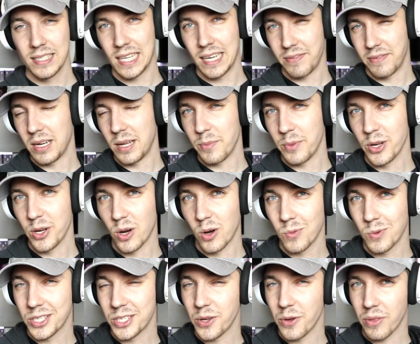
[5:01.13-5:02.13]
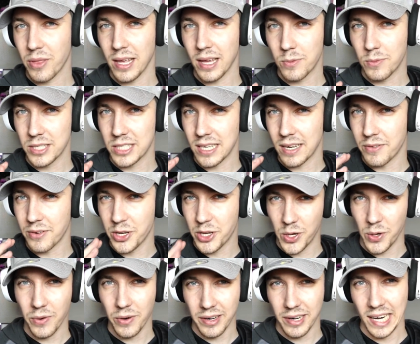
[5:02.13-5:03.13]
Definitely let me know what you think, which level
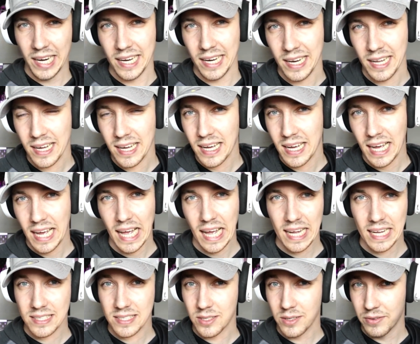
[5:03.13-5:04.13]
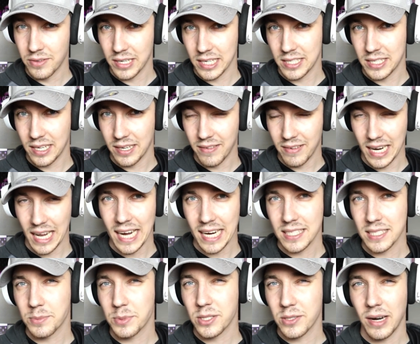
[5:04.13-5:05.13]
you are in, and don't forget to leave a
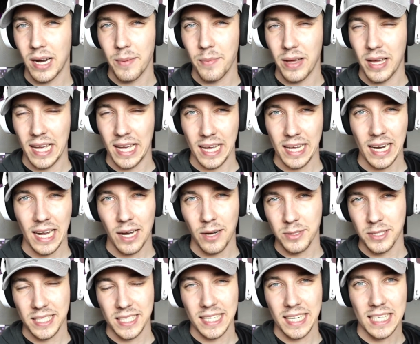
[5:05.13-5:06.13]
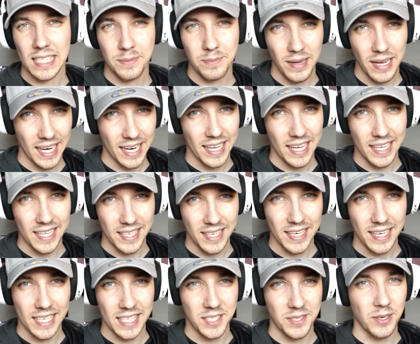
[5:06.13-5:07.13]
like, subscribe, and I will see you guys back in
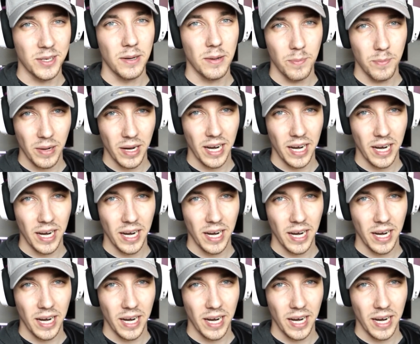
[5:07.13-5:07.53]
the next one.